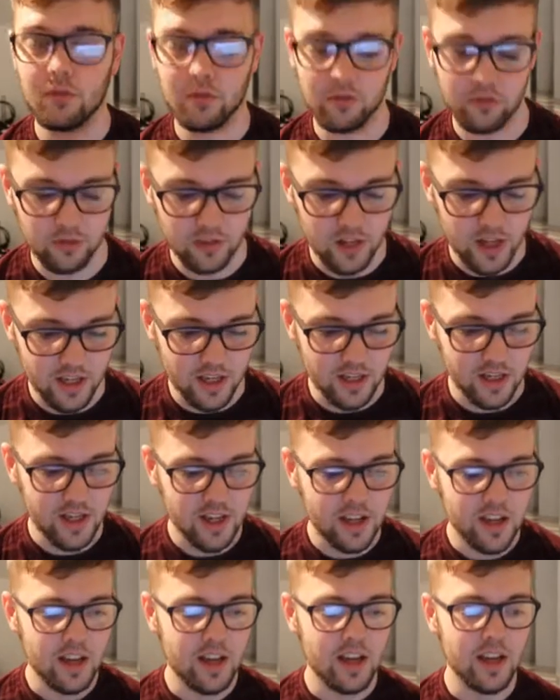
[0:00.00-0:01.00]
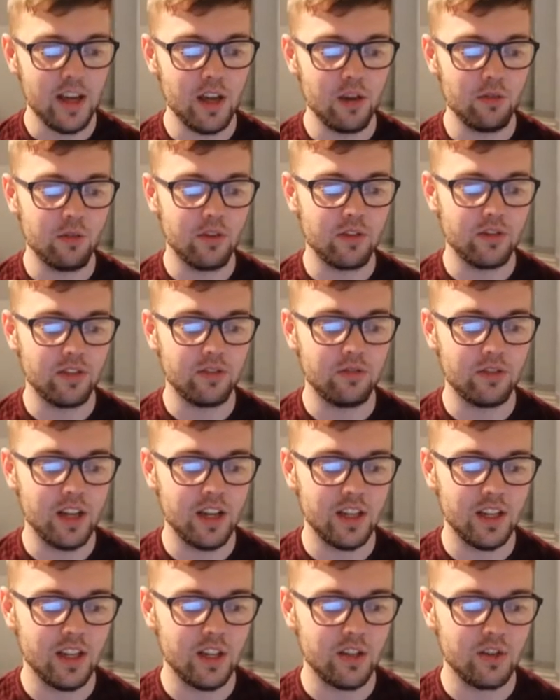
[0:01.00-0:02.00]
flight. It was a
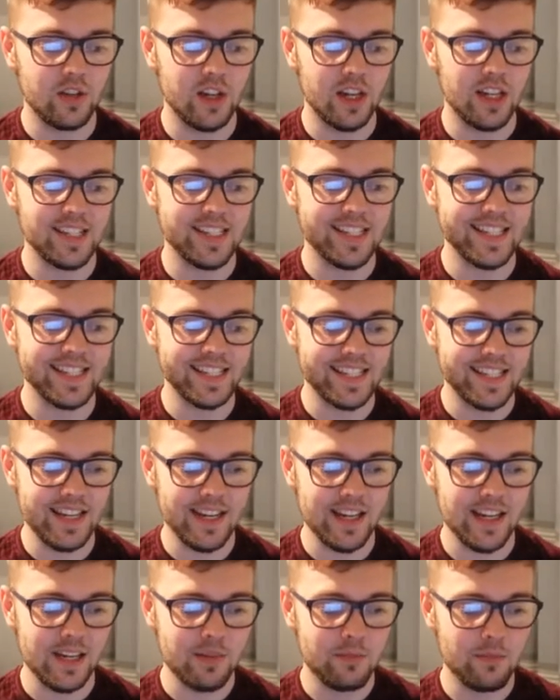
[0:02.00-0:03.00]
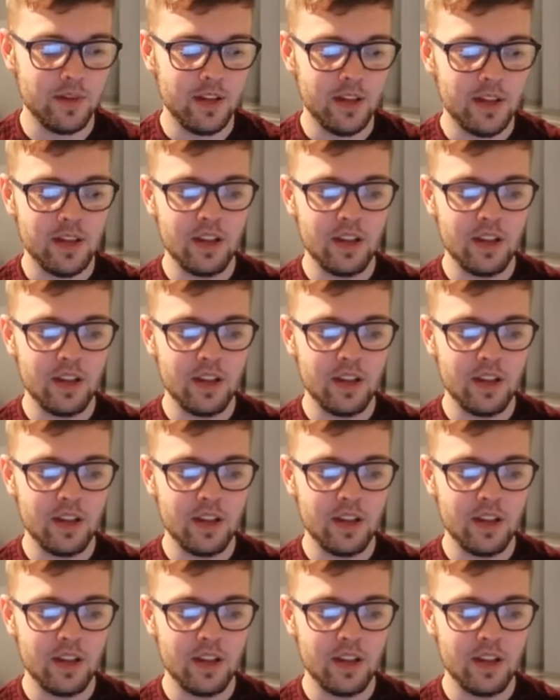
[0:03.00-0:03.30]
very interesting time,